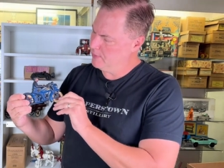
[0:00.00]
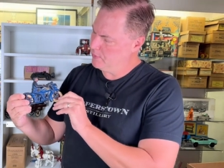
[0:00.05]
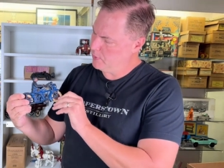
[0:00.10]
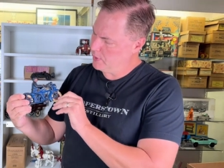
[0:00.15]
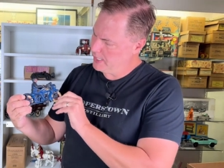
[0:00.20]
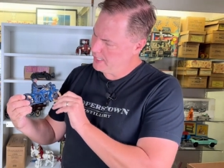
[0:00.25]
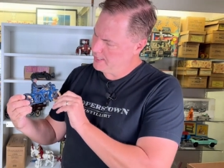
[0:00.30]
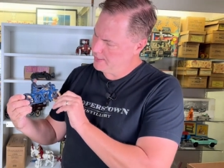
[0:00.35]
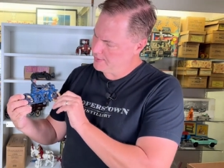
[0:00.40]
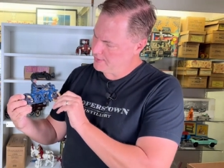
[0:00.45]

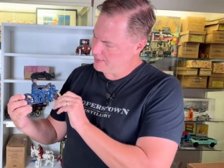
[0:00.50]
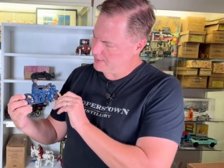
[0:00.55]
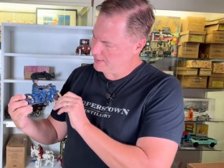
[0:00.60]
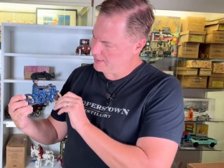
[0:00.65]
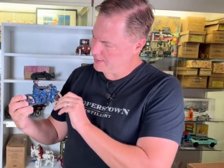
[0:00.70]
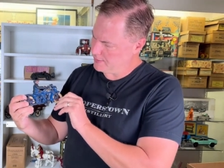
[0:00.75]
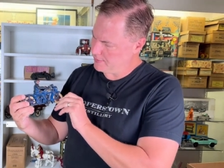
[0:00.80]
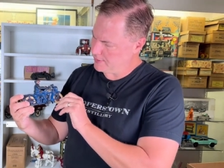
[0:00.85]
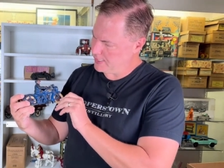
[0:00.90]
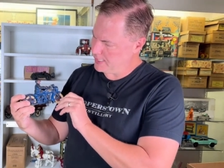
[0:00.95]
Why does it
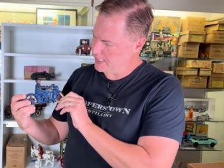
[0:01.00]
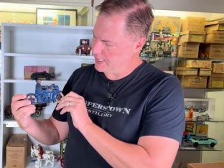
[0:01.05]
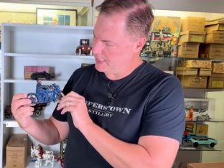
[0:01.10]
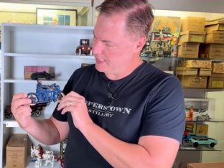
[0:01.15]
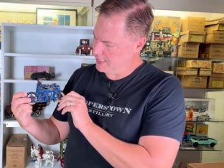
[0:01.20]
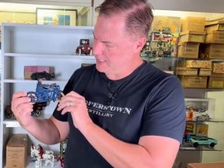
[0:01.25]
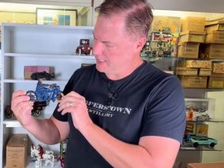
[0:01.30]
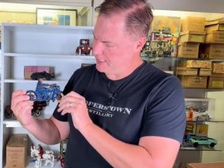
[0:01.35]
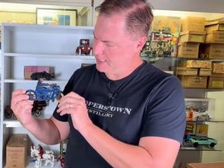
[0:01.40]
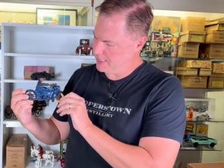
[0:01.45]
look right?
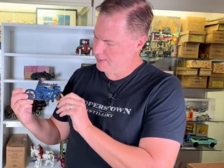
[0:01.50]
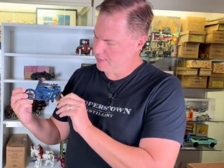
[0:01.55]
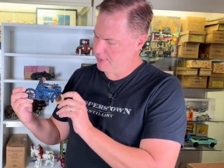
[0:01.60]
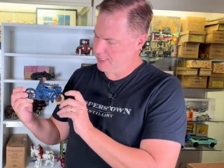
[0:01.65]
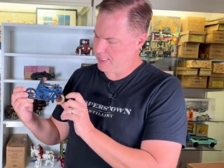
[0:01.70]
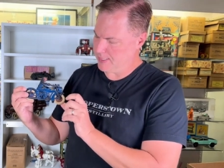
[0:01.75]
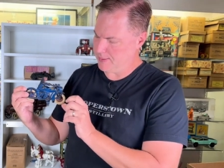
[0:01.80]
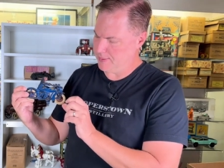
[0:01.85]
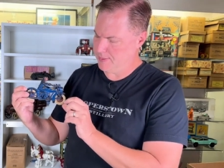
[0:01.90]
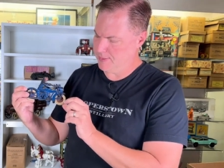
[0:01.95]

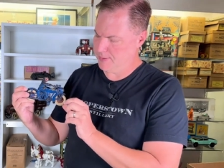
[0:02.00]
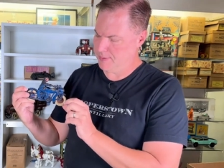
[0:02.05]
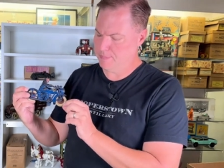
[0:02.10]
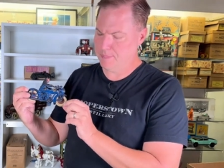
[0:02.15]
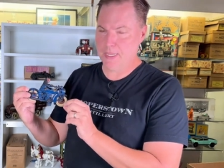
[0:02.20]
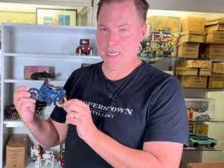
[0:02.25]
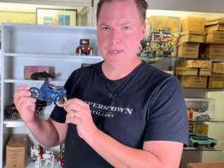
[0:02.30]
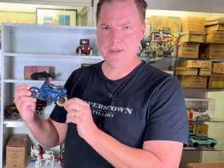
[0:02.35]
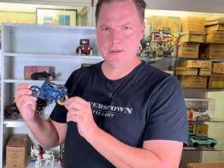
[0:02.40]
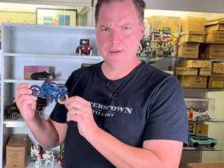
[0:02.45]
Well,
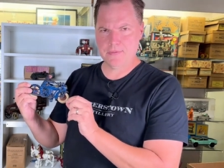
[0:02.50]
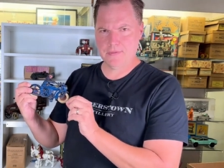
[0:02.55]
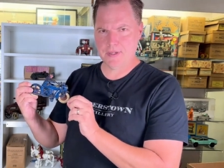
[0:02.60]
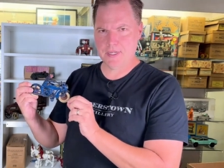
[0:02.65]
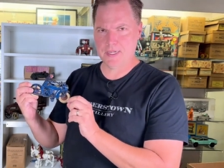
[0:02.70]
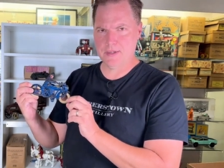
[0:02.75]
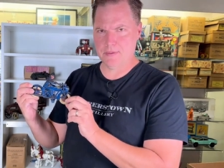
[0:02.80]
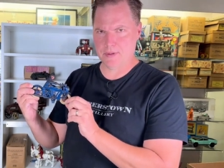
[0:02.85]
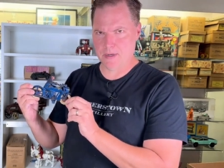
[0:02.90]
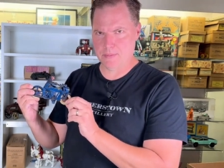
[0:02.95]

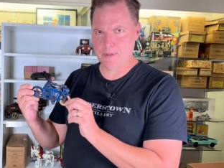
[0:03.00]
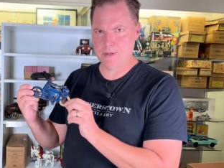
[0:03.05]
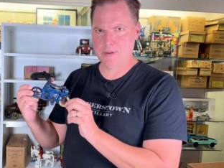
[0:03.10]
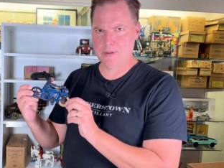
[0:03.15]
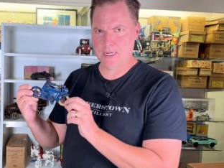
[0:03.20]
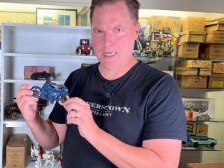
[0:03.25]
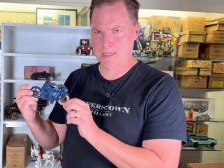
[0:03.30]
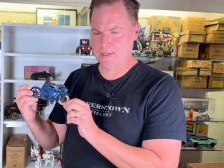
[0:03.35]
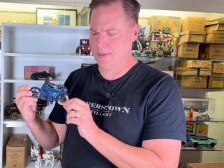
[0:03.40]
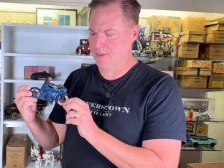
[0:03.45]
petrified
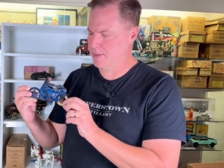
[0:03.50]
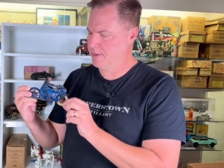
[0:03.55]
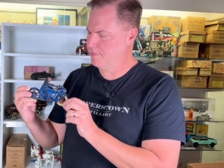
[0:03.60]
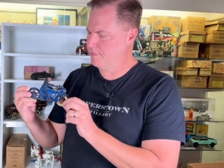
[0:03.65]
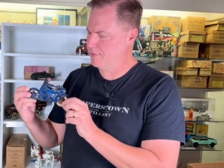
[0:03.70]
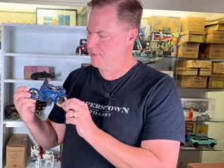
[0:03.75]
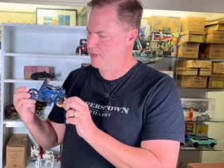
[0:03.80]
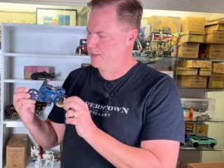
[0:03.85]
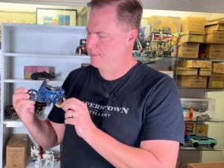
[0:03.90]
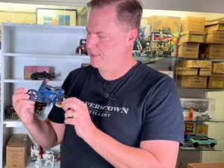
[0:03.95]
rubber, not
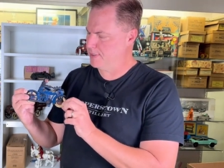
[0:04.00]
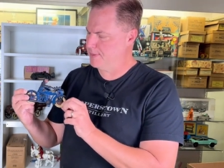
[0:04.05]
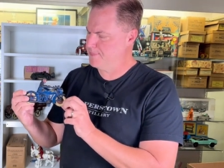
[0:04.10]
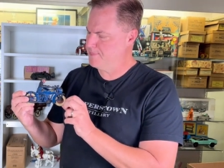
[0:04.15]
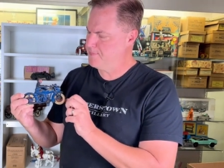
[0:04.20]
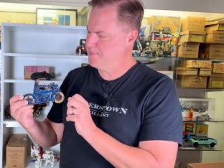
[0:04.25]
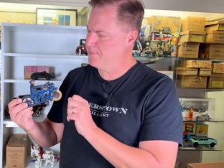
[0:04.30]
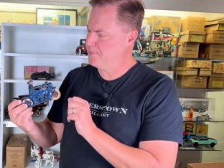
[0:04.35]
soft rubber.